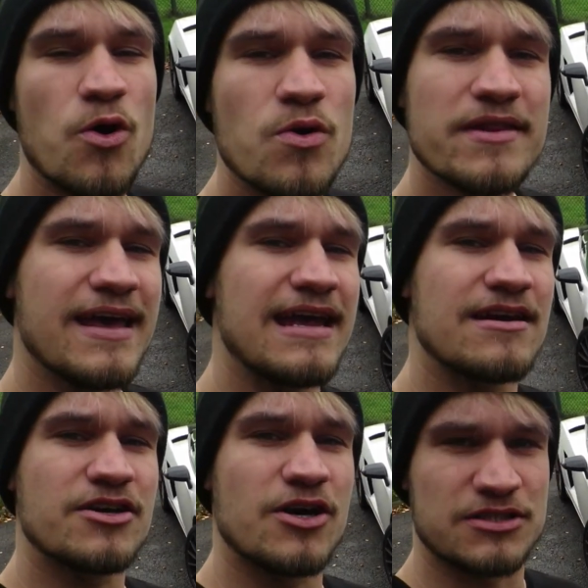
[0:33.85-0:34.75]
all of the
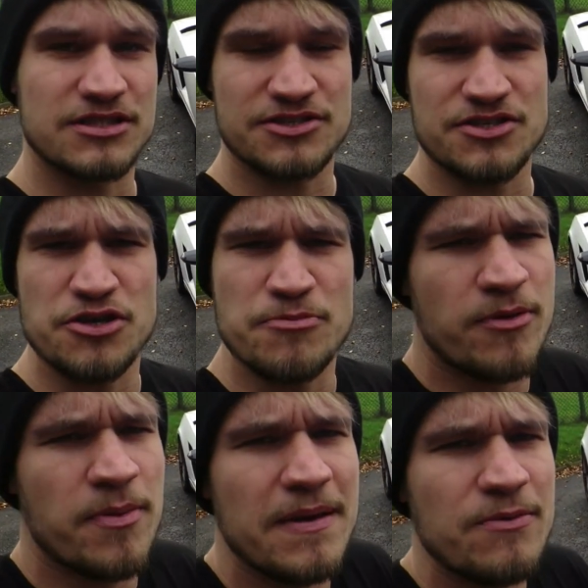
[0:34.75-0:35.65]
hidden costs that you
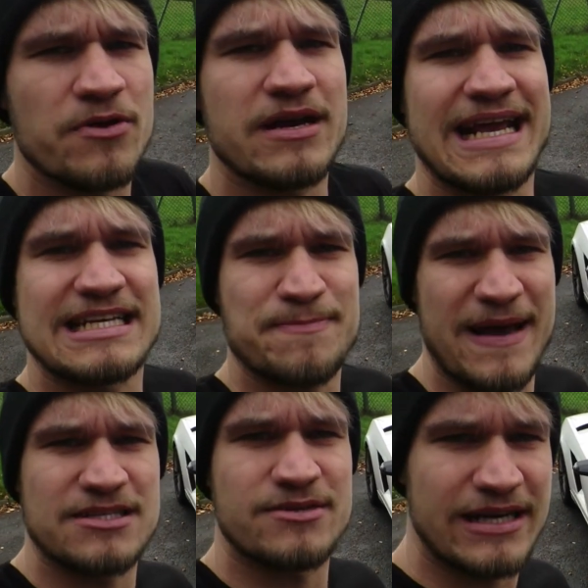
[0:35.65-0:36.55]
probably wouldn't
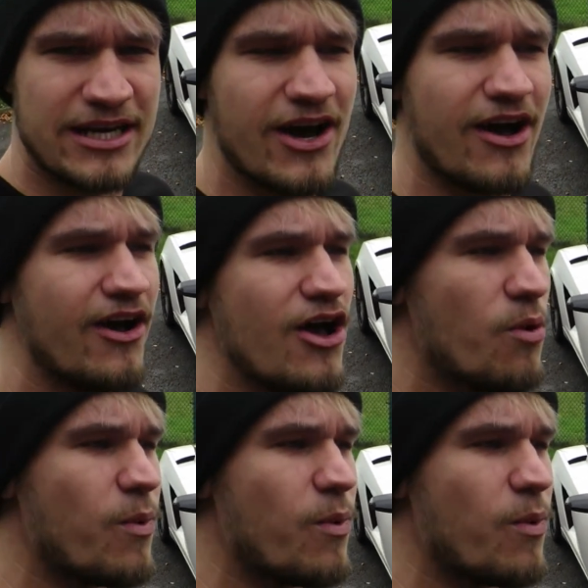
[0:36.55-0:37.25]
expect to incur